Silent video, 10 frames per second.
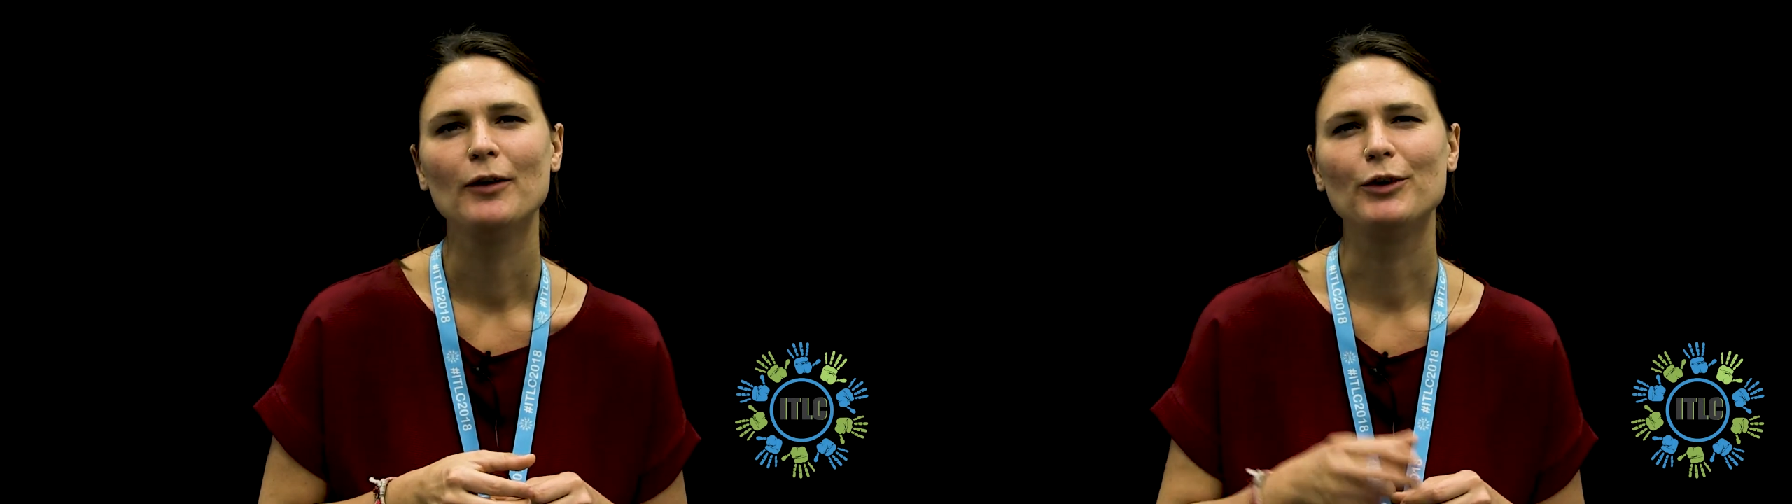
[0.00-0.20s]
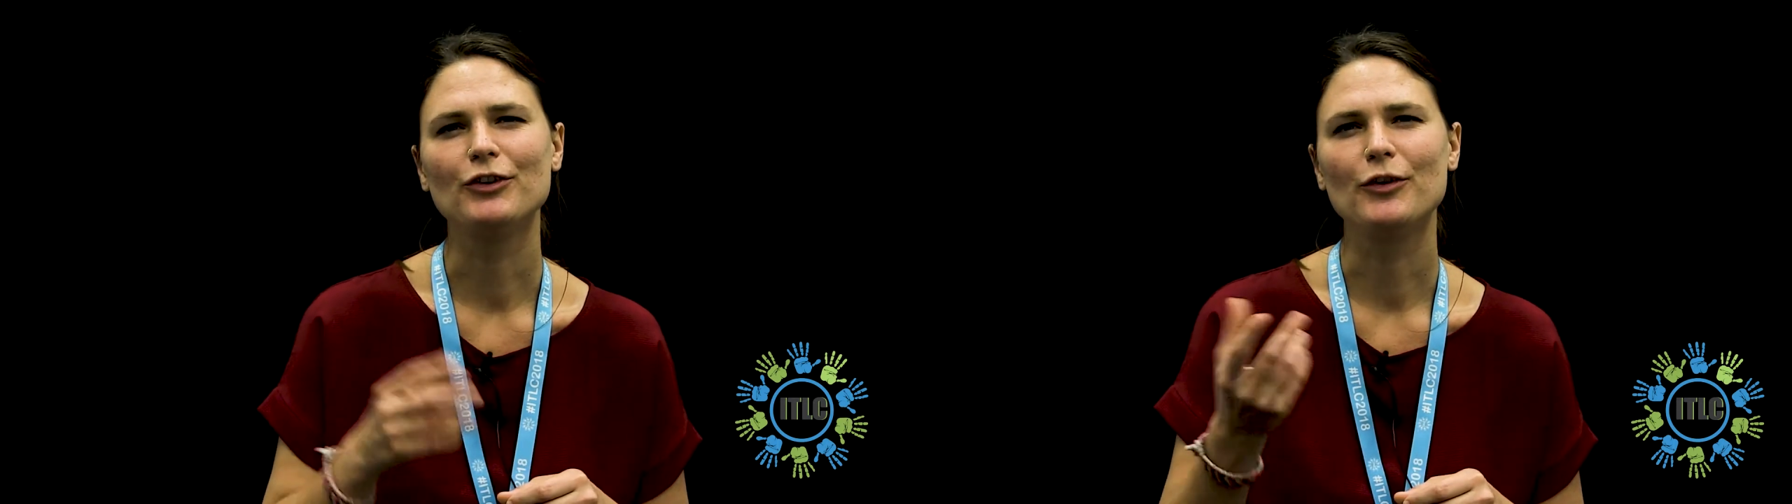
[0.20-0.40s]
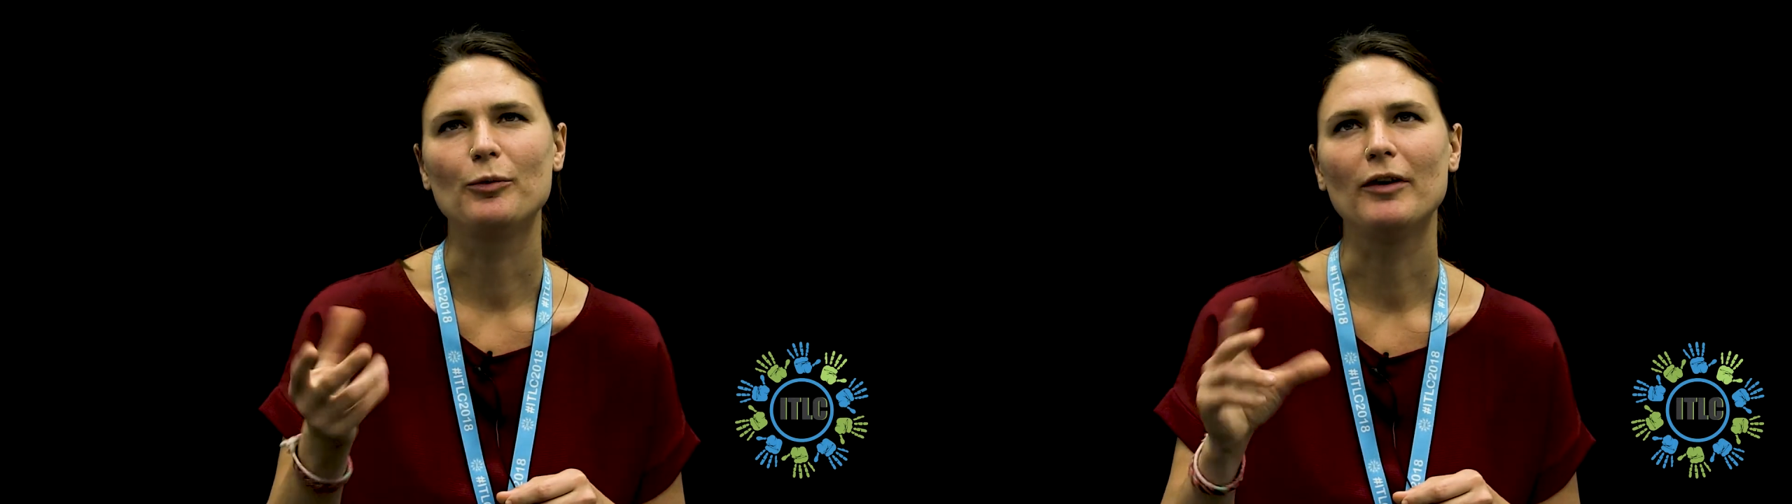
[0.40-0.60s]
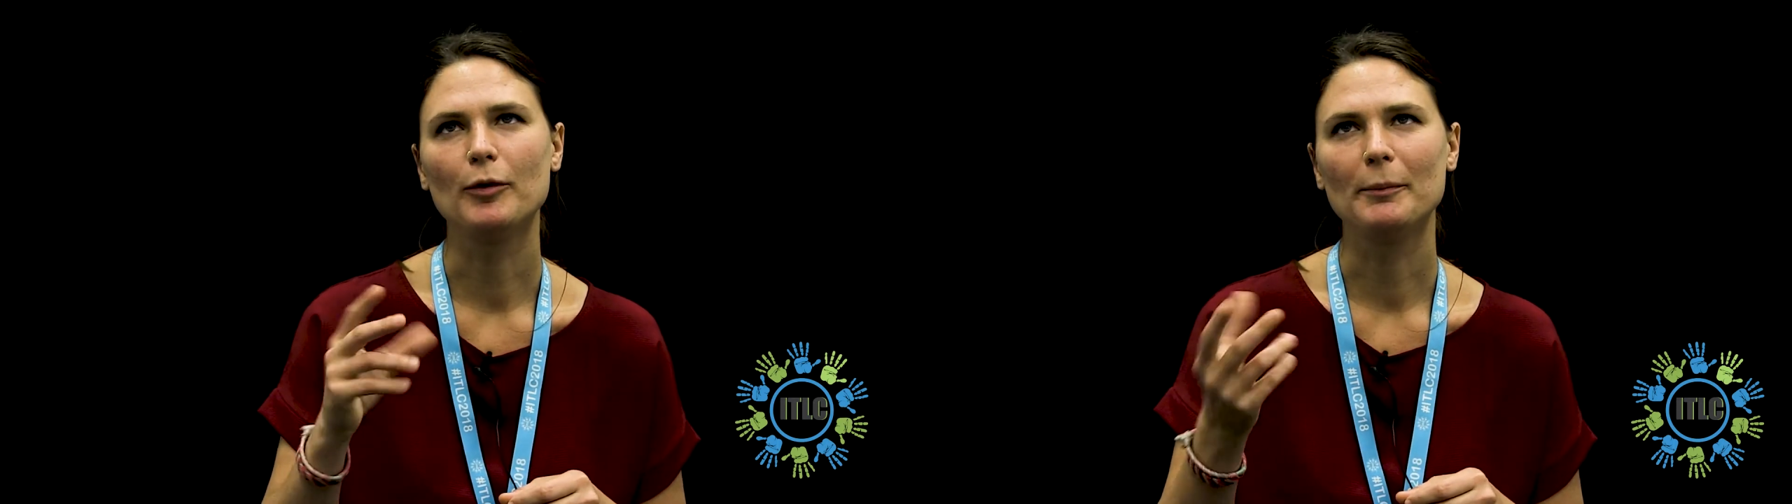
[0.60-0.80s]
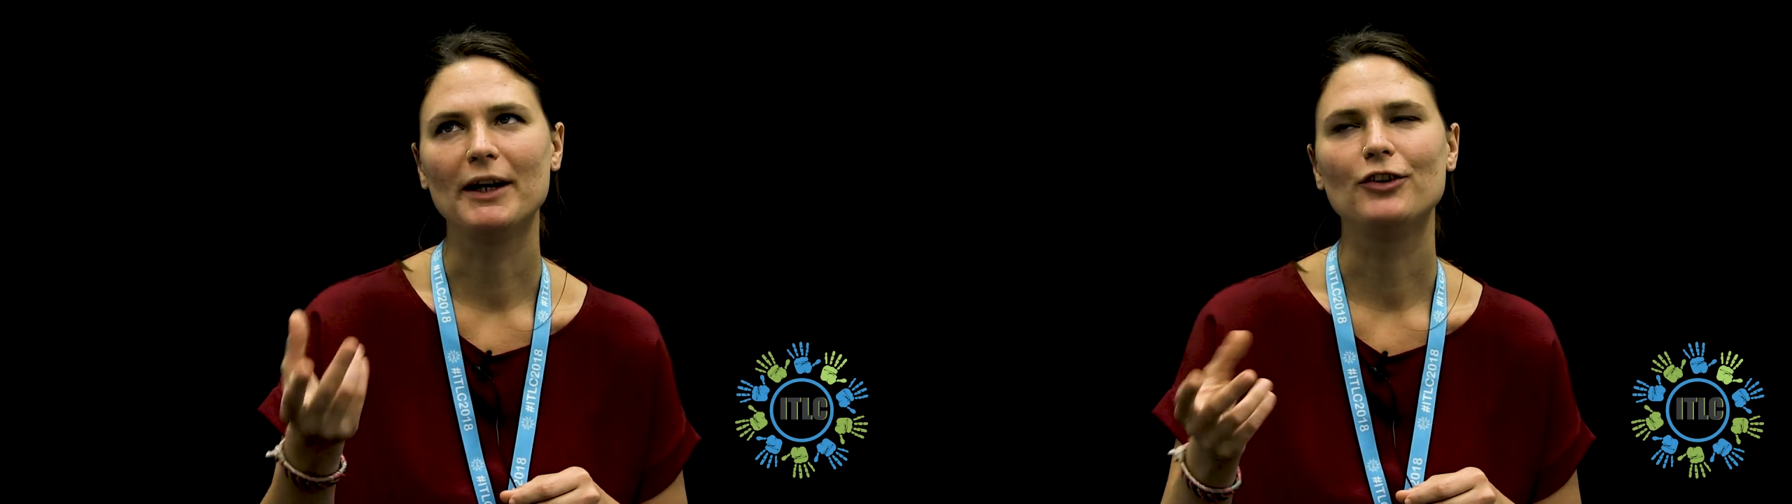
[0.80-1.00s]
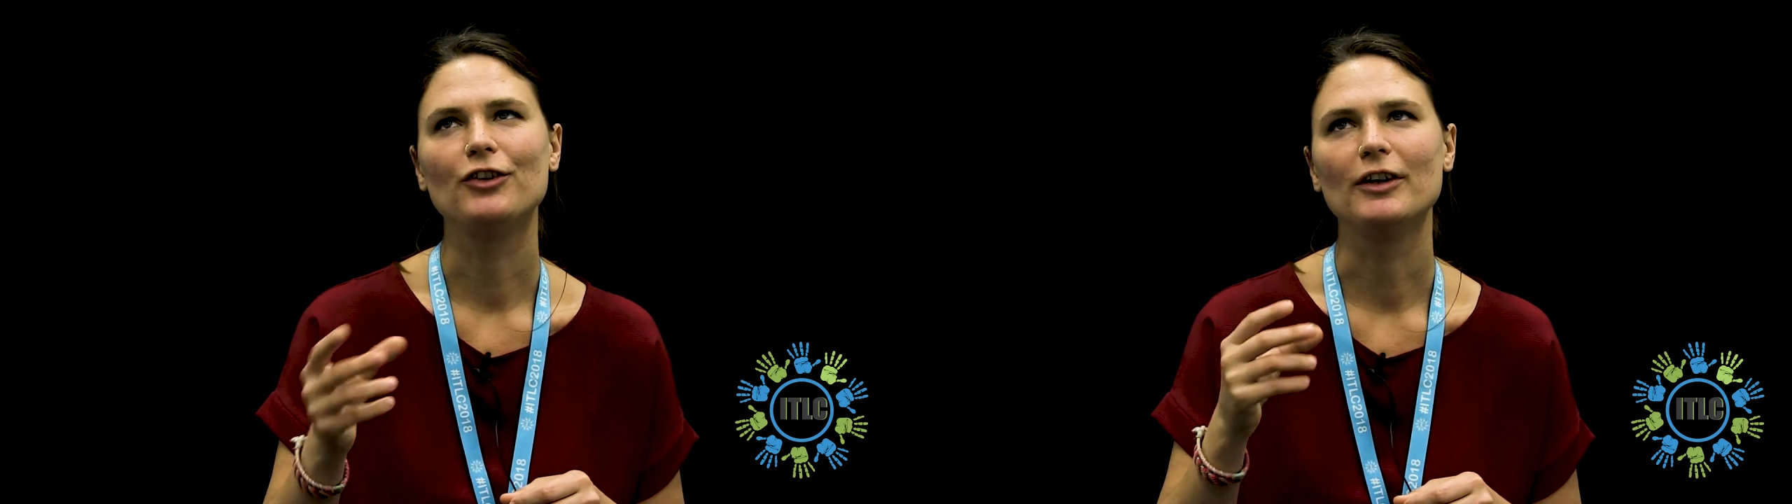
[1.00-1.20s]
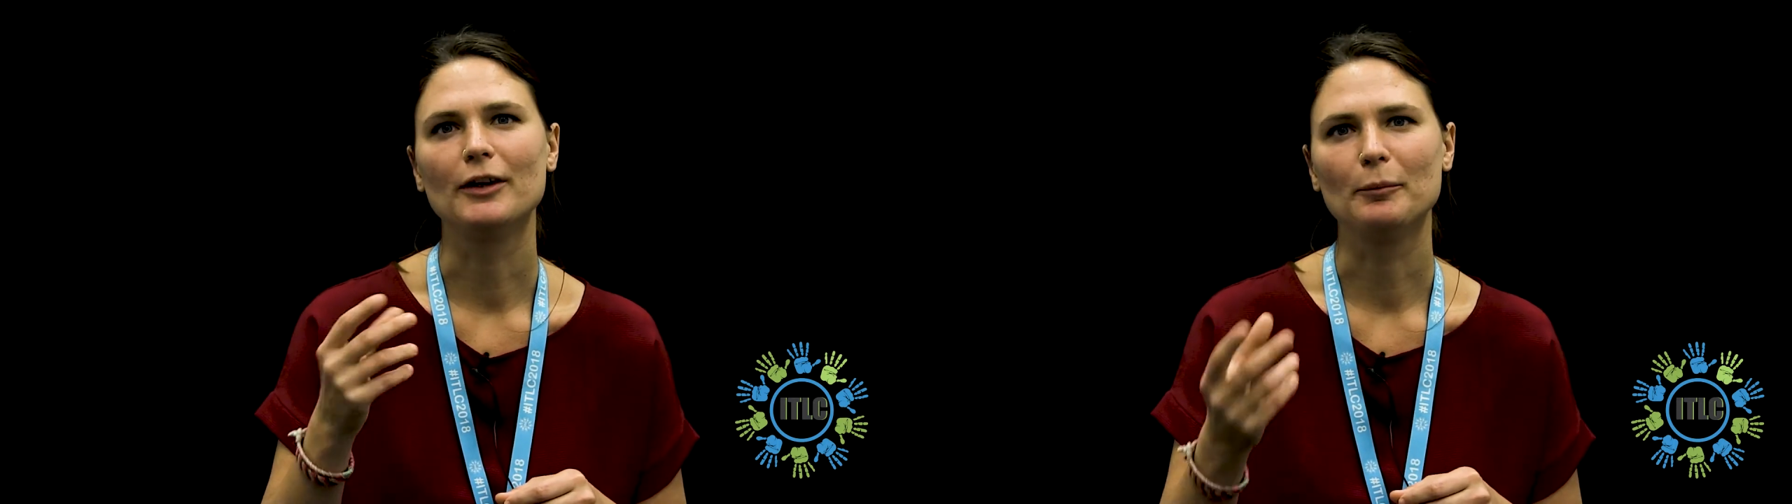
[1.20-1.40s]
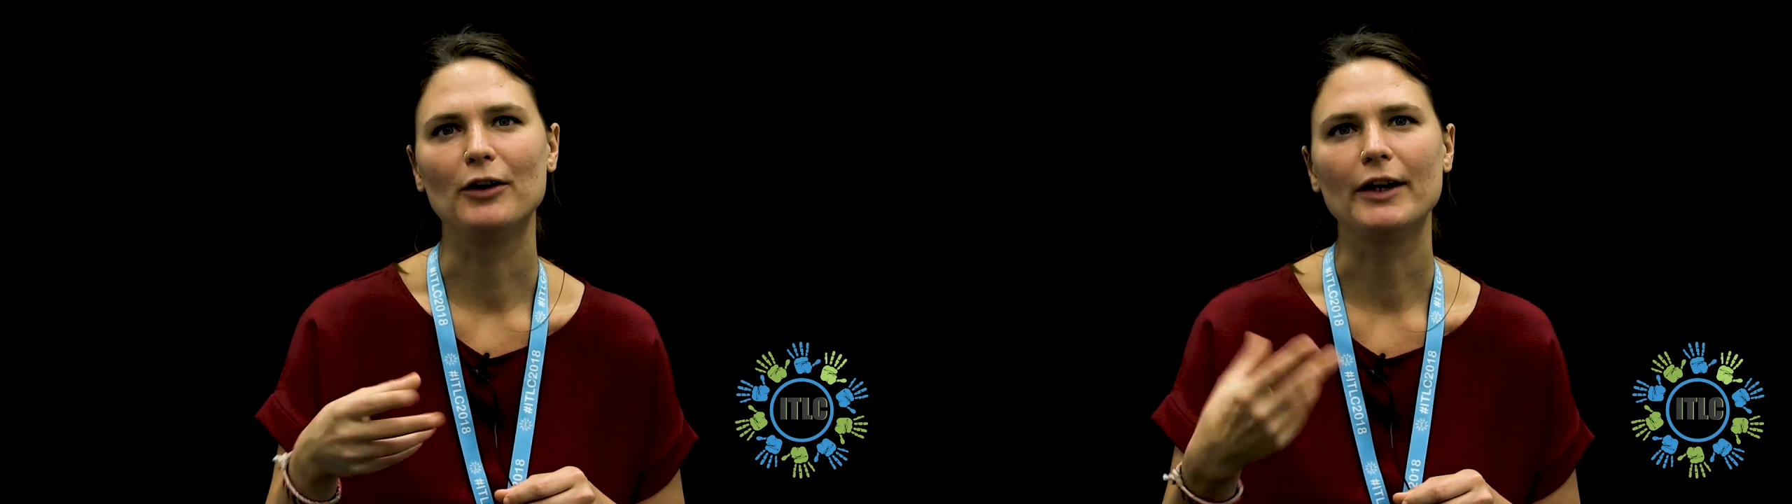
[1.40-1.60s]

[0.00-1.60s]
which is very much about